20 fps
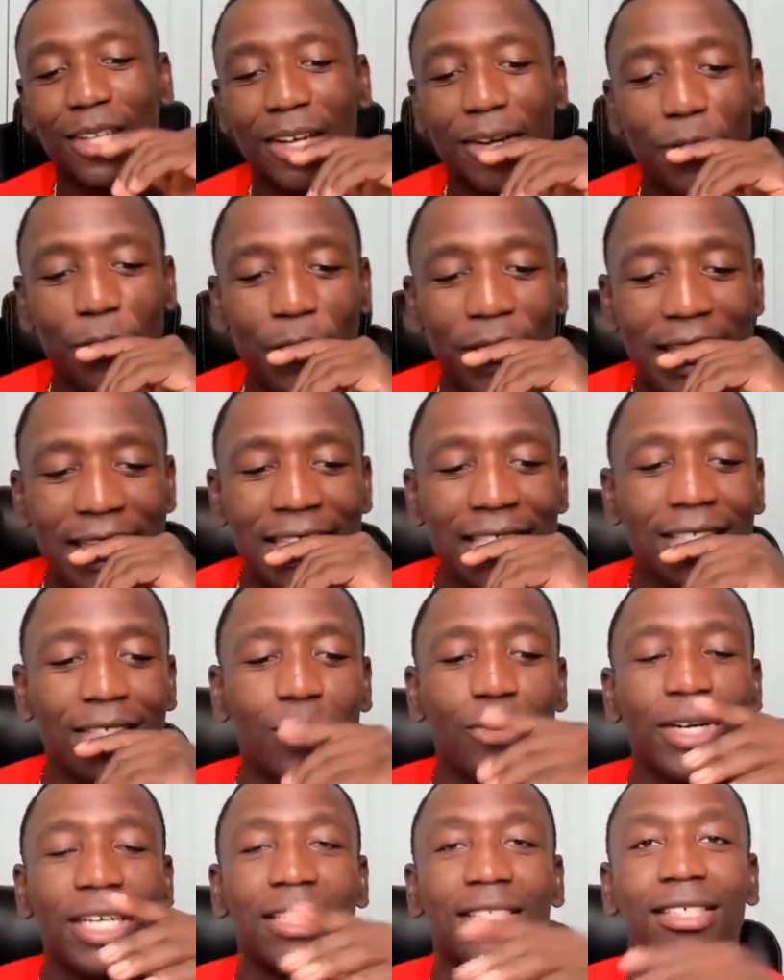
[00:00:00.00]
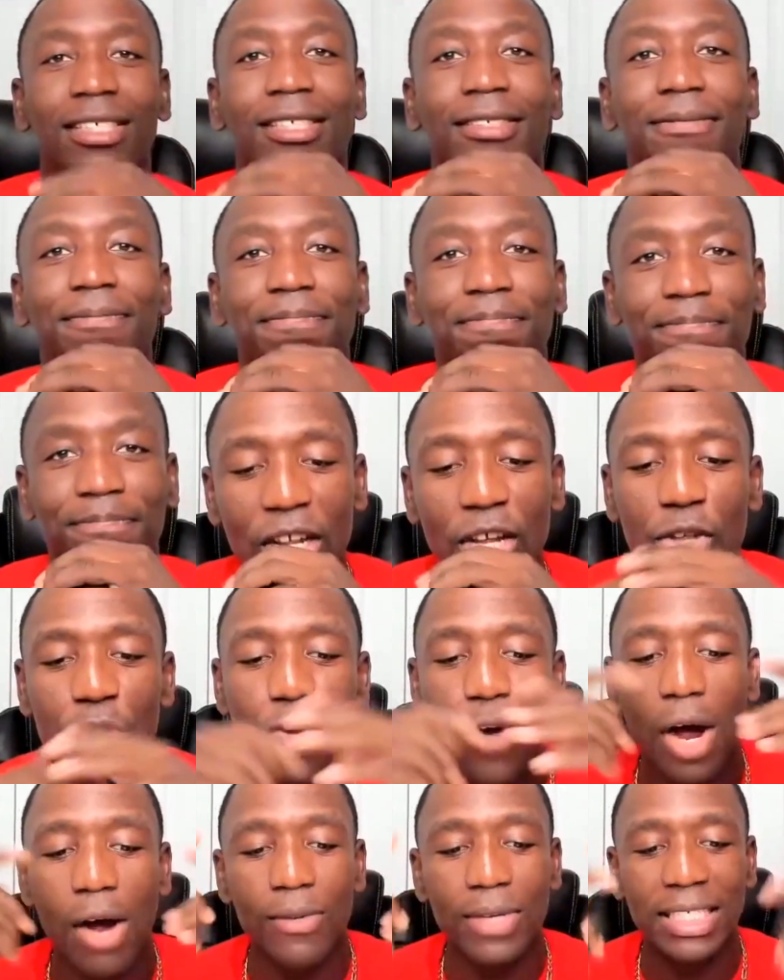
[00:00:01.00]
with this question,
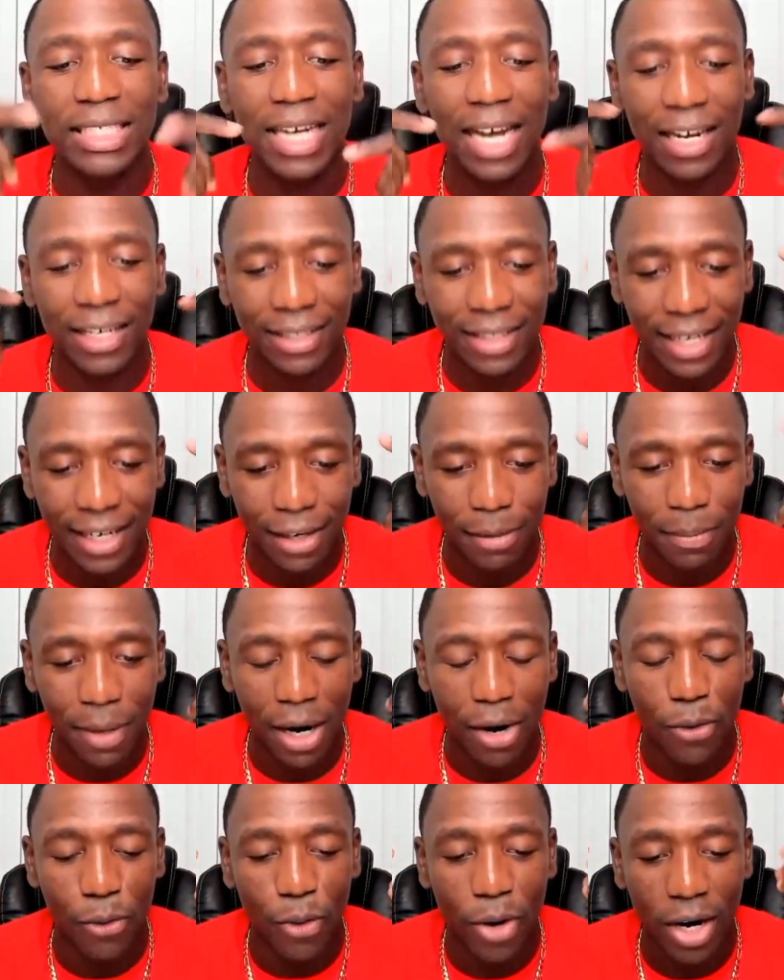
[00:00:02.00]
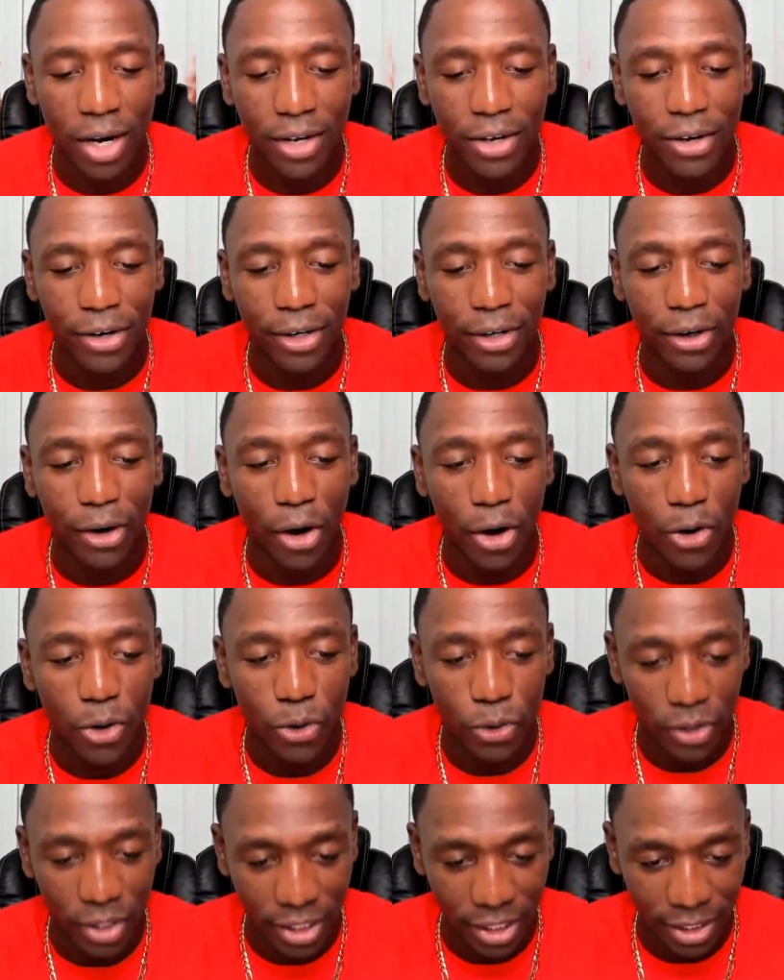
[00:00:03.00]
you always got to think about what your
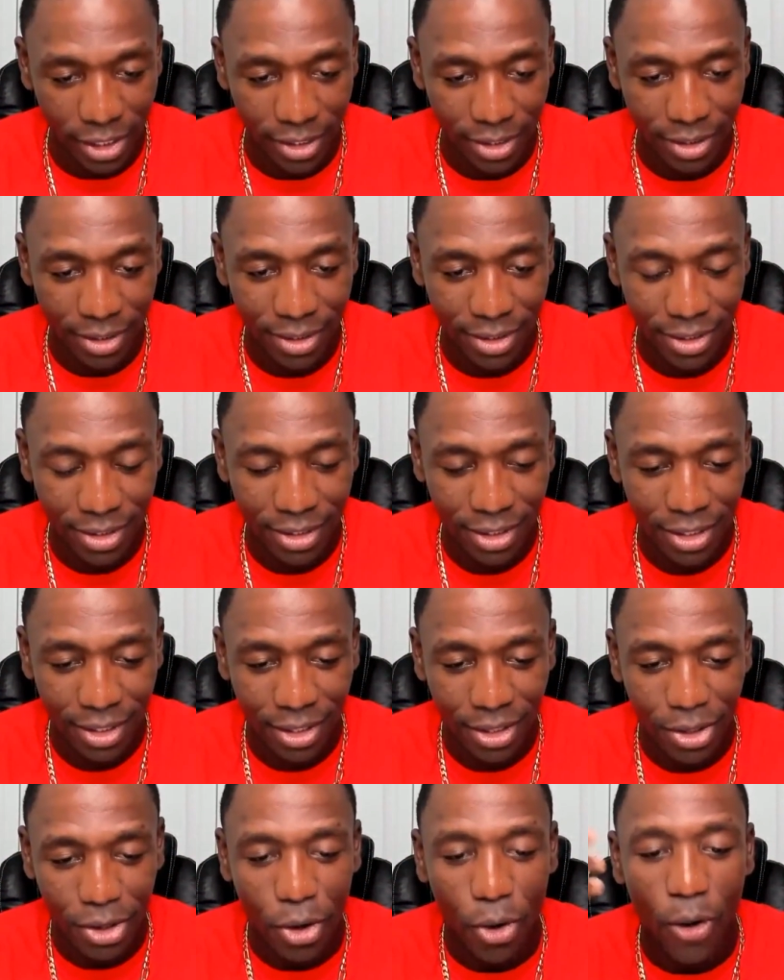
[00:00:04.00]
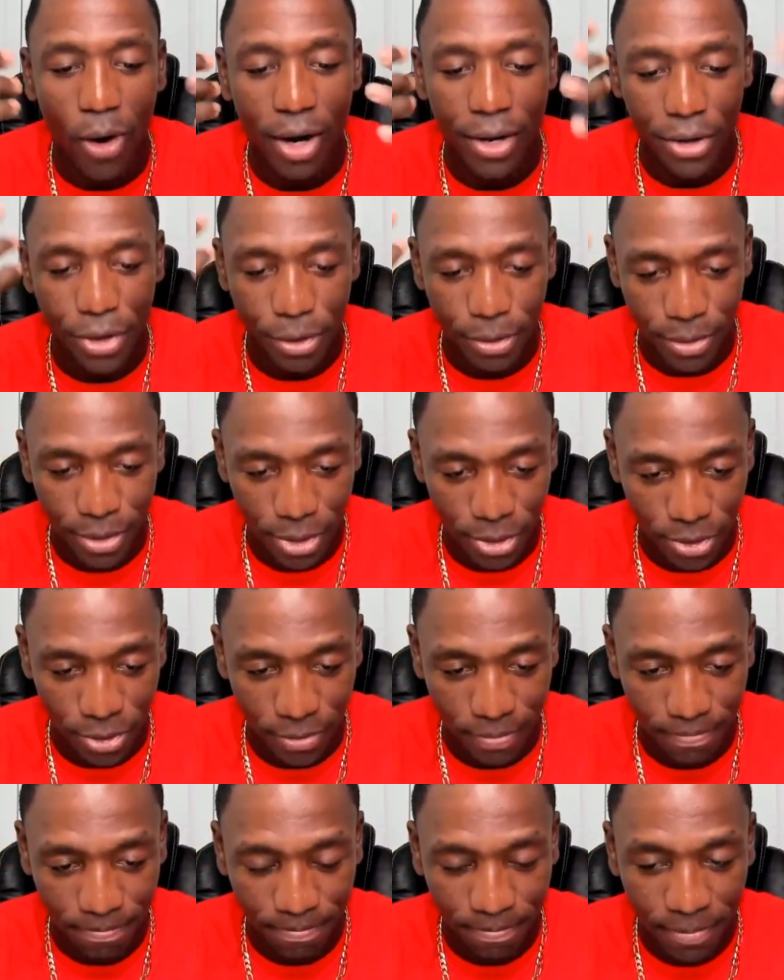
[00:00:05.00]
goal is on YouTube.